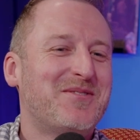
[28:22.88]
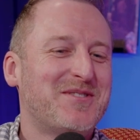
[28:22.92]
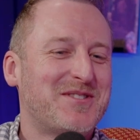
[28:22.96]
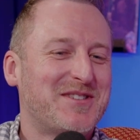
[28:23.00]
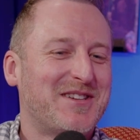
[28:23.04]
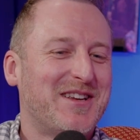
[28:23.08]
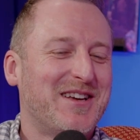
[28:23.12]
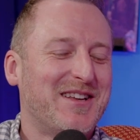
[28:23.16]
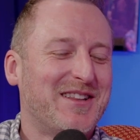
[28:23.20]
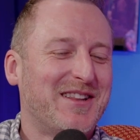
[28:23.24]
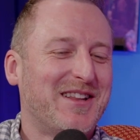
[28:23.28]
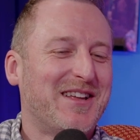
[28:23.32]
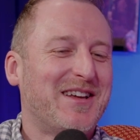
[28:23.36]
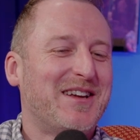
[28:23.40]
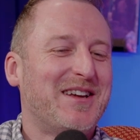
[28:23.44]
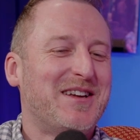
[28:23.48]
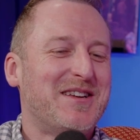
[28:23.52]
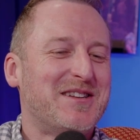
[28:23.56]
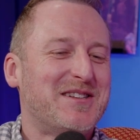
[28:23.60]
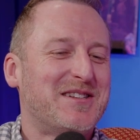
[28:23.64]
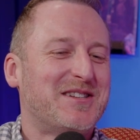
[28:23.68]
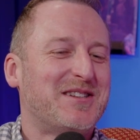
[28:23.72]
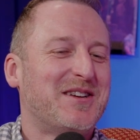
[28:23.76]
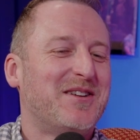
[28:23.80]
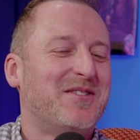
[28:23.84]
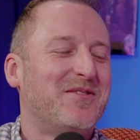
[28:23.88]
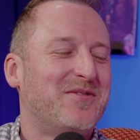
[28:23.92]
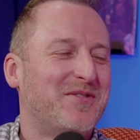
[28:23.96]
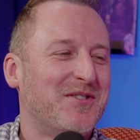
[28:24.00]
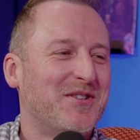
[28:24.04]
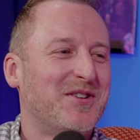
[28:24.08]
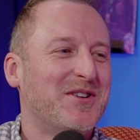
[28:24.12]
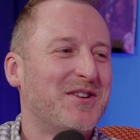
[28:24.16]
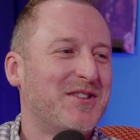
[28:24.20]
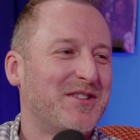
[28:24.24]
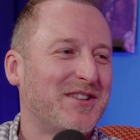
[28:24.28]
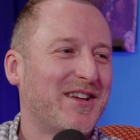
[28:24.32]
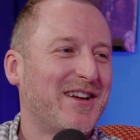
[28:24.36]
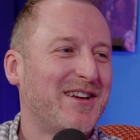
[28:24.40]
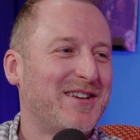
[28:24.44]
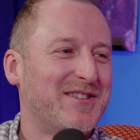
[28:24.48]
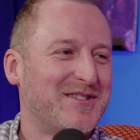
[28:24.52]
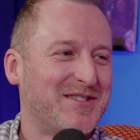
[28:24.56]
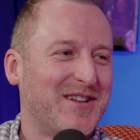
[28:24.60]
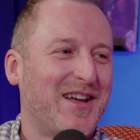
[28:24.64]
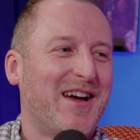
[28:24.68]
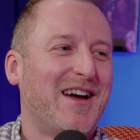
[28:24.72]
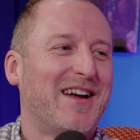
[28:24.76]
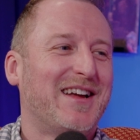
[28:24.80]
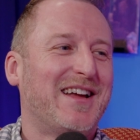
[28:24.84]
get like himself out of things
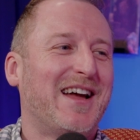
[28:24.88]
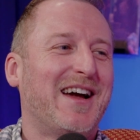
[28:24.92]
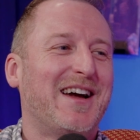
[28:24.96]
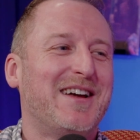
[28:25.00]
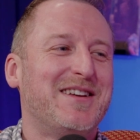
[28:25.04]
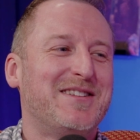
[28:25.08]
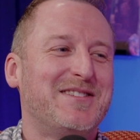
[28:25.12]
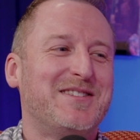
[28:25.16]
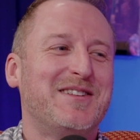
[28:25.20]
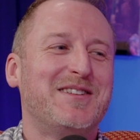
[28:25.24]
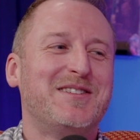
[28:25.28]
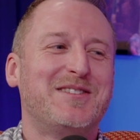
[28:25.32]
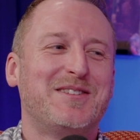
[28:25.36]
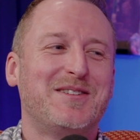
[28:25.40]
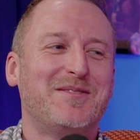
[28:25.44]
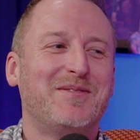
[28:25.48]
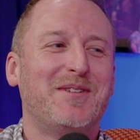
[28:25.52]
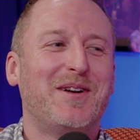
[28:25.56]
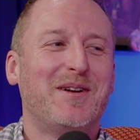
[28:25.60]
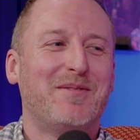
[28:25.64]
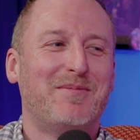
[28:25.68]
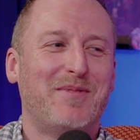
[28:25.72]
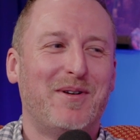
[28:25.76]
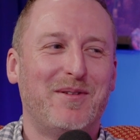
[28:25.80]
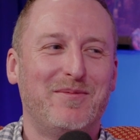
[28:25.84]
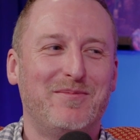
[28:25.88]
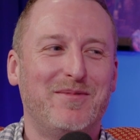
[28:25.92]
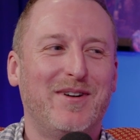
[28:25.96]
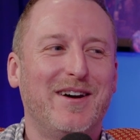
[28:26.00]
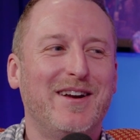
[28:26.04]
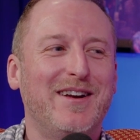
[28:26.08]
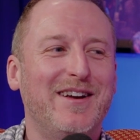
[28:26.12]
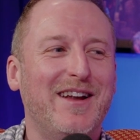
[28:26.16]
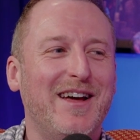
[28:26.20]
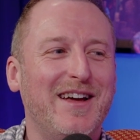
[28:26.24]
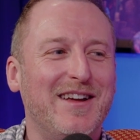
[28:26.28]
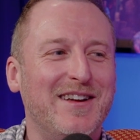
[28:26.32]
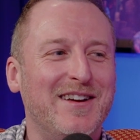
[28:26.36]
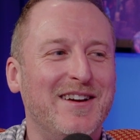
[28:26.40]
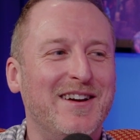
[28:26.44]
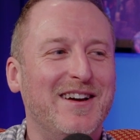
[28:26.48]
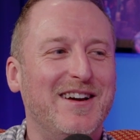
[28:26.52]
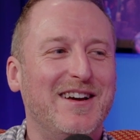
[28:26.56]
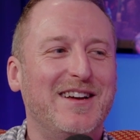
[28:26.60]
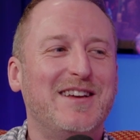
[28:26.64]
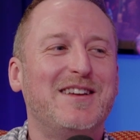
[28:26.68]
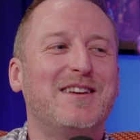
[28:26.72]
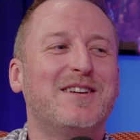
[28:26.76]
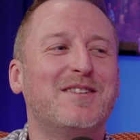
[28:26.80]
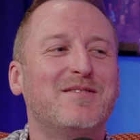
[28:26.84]
that a guy said to him in a pub one night.
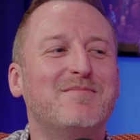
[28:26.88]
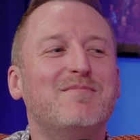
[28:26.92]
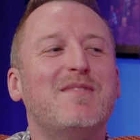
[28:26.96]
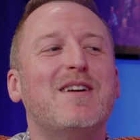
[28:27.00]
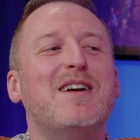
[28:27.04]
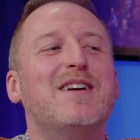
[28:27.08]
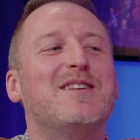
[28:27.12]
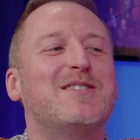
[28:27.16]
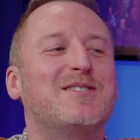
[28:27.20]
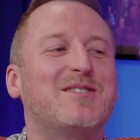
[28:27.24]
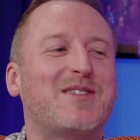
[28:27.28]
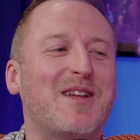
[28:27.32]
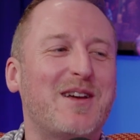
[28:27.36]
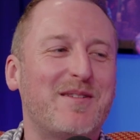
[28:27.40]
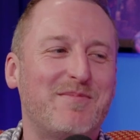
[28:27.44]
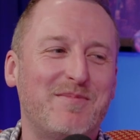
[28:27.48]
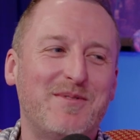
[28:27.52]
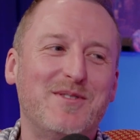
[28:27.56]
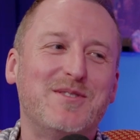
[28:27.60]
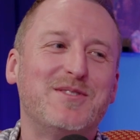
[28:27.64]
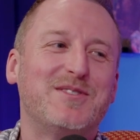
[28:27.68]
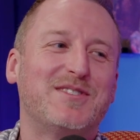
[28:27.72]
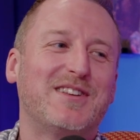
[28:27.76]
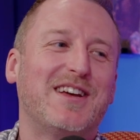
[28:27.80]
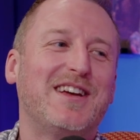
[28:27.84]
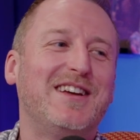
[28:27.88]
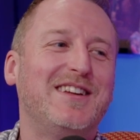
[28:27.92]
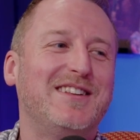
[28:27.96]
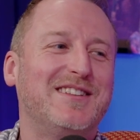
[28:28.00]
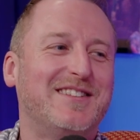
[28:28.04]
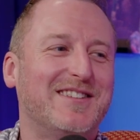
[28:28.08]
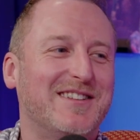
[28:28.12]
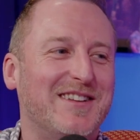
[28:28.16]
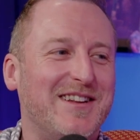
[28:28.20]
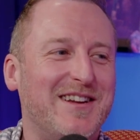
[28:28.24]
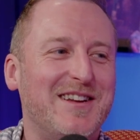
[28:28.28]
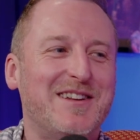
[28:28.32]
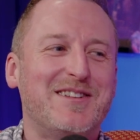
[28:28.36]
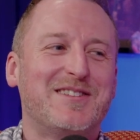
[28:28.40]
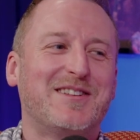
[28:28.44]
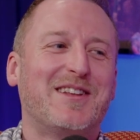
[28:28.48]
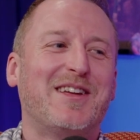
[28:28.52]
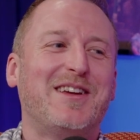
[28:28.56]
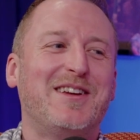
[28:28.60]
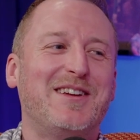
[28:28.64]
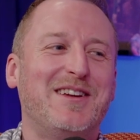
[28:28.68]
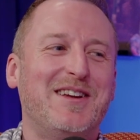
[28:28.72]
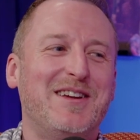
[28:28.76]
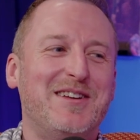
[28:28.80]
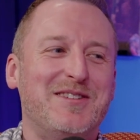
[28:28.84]
Here, mate, step outside. And he's
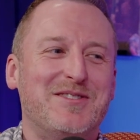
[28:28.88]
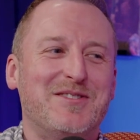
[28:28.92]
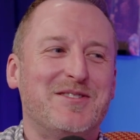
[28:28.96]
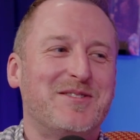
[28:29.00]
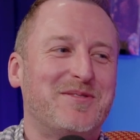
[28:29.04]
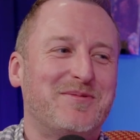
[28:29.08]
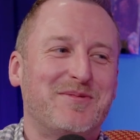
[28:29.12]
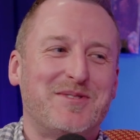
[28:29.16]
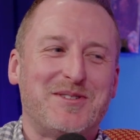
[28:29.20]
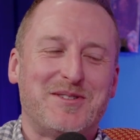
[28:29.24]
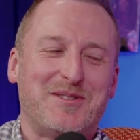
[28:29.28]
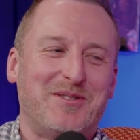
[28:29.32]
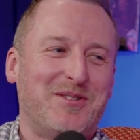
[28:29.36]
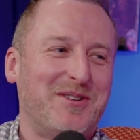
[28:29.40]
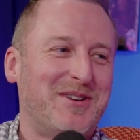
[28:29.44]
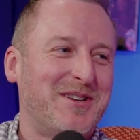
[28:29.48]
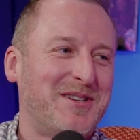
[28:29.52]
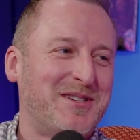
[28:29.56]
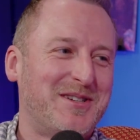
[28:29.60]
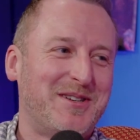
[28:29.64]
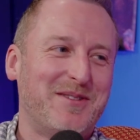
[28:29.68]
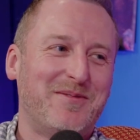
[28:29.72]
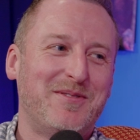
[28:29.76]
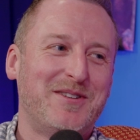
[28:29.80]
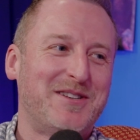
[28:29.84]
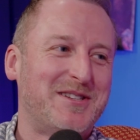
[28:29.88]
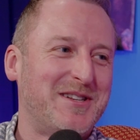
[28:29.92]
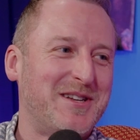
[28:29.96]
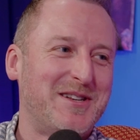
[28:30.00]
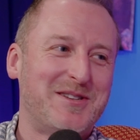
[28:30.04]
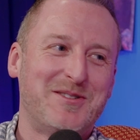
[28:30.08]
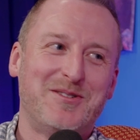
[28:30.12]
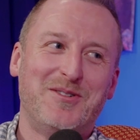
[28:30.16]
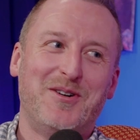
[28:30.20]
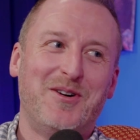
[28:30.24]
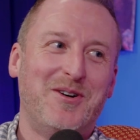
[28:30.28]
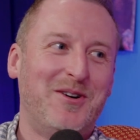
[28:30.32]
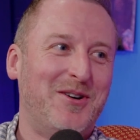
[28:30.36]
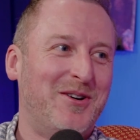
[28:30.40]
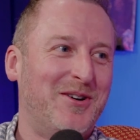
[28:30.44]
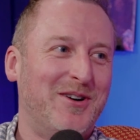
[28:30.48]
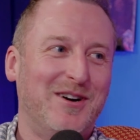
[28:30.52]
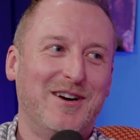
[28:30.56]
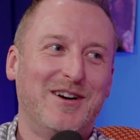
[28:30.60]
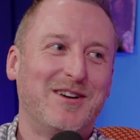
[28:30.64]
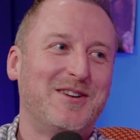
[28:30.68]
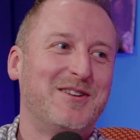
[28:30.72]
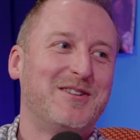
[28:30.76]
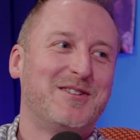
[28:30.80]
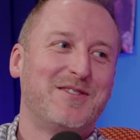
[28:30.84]
like, he just was honest to him and says, no,
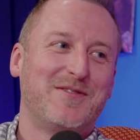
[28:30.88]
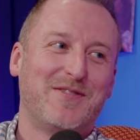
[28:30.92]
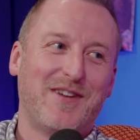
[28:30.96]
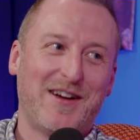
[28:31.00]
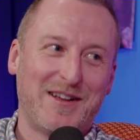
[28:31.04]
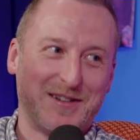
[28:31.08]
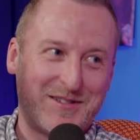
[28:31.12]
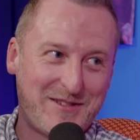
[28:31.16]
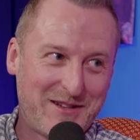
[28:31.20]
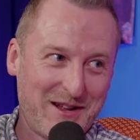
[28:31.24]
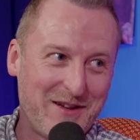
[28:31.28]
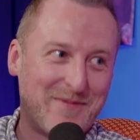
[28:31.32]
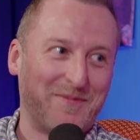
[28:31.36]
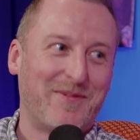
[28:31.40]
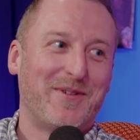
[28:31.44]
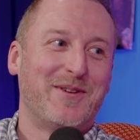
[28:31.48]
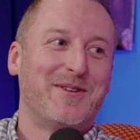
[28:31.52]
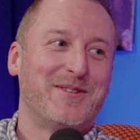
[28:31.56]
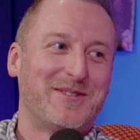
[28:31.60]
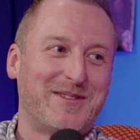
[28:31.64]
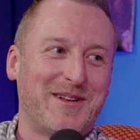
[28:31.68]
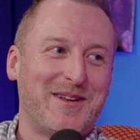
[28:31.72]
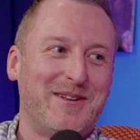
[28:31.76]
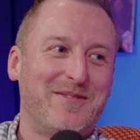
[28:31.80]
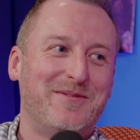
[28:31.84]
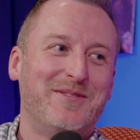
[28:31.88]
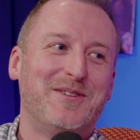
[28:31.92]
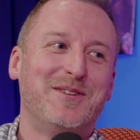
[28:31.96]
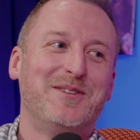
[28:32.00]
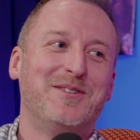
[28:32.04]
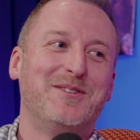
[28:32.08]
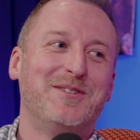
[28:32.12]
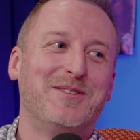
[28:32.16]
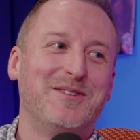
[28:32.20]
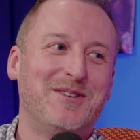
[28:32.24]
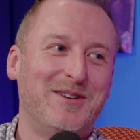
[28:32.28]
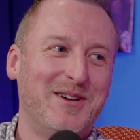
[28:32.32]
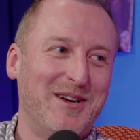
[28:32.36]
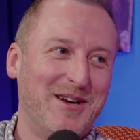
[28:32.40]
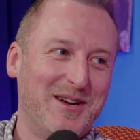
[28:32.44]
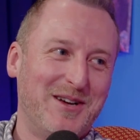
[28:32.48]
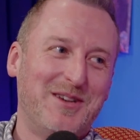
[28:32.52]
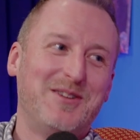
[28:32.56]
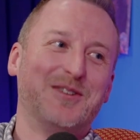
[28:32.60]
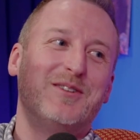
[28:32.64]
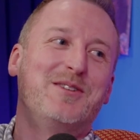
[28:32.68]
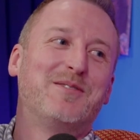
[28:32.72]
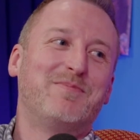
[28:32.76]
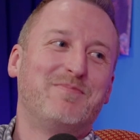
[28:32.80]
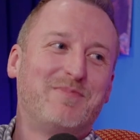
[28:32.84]
because if I step outside with you,
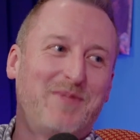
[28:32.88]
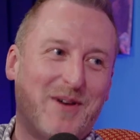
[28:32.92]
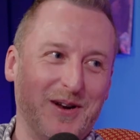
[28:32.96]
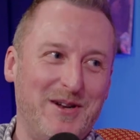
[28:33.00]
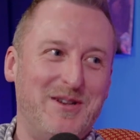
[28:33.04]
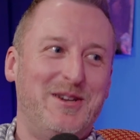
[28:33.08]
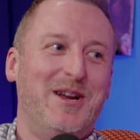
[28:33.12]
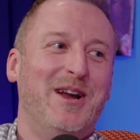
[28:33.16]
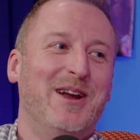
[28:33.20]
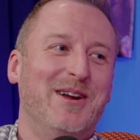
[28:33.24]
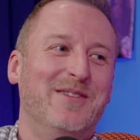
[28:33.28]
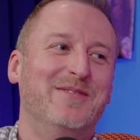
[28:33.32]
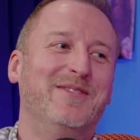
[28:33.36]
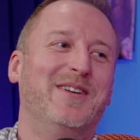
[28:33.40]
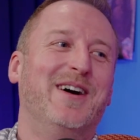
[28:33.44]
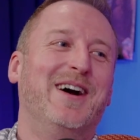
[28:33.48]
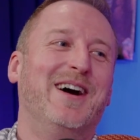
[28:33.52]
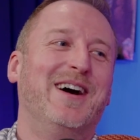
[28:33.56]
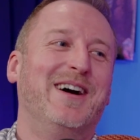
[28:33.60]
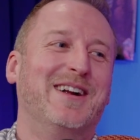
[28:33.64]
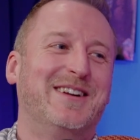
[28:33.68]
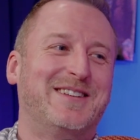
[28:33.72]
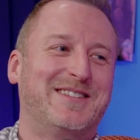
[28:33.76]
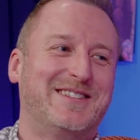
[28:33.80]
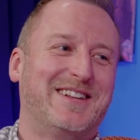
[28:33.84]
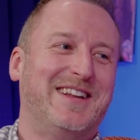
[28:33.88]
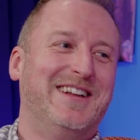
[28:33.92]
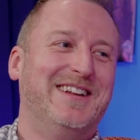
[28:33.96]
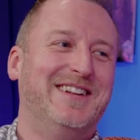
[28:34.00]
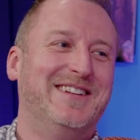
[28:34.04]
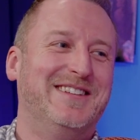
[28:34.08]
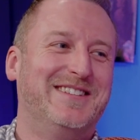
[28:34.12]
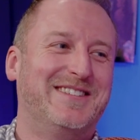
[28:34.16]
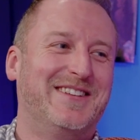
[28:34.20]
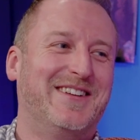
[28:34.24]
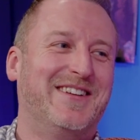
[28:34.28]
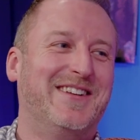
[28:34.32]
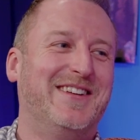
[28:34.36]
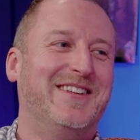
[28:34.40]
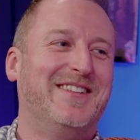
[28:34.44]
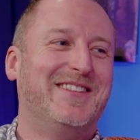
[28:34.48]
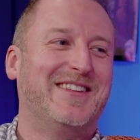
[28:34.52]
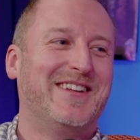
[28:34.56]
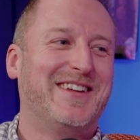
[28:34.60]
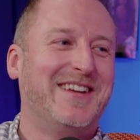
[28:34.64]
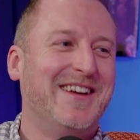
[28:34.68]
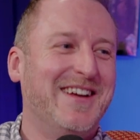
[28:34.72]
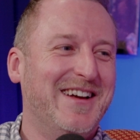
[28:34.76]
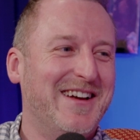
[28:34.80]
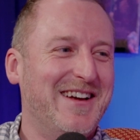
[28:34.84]
you're punching my arse and sort of
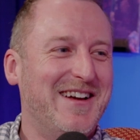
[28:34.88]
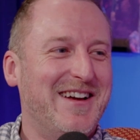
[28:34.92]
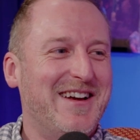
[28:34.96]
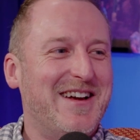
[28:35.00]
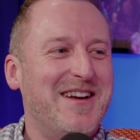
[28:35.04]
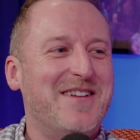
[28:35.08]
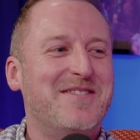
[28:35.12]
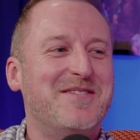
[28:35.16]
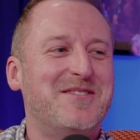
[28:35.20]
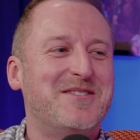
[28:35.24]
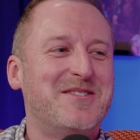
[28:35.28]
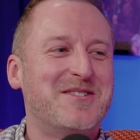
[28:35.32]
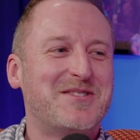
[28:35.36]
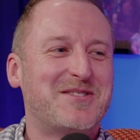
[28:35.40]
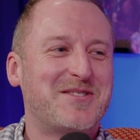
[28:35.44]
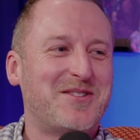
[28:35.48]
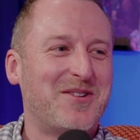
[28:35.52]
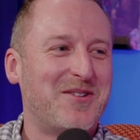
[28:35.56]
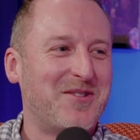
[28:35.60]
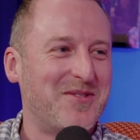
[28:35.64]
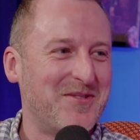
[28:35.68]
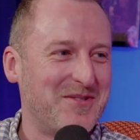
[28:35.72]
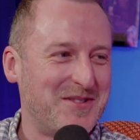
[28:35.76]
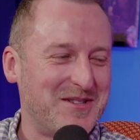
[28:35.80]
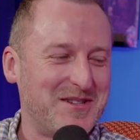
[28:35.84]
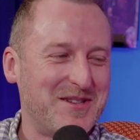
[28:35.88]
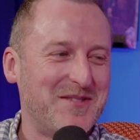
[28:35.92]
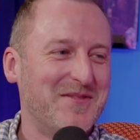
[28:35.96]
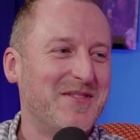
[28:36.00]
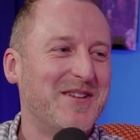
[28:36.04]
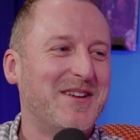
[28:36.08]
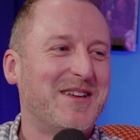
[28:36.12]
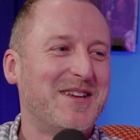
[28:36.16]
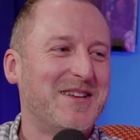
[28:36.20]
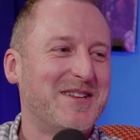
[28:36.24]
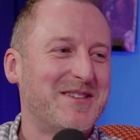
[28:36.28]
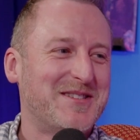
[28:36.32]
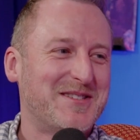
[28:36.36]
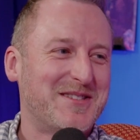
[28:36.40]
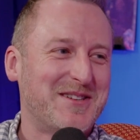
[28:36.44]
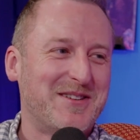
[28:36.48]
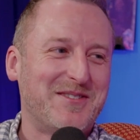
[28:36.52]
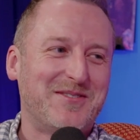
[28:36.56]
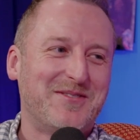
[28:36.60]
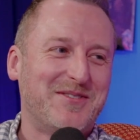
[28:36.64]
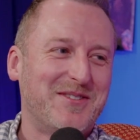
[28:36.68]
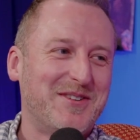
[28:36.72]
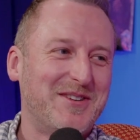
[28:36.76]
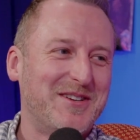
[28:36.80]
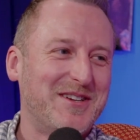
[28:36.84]
thing. He would just always seem to get
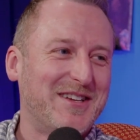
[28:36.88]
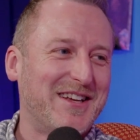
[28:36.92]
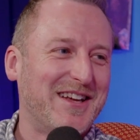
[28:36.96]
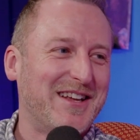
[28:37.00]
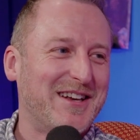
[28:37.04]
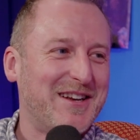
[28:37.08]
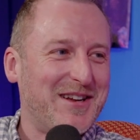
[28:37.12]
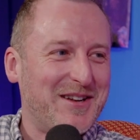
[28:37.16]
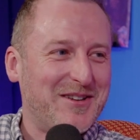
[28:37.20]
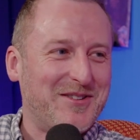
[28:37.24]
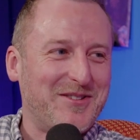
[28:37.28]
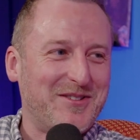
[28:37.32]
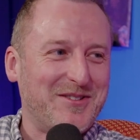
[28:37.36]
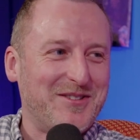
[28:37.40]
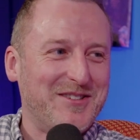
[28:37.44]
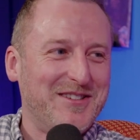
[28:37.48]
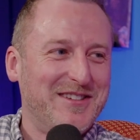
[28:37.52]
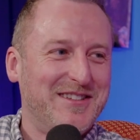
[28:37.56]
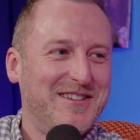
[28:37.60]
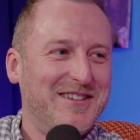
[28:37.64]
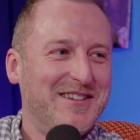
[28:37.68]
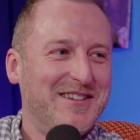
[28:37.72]
himself out of getting a doing.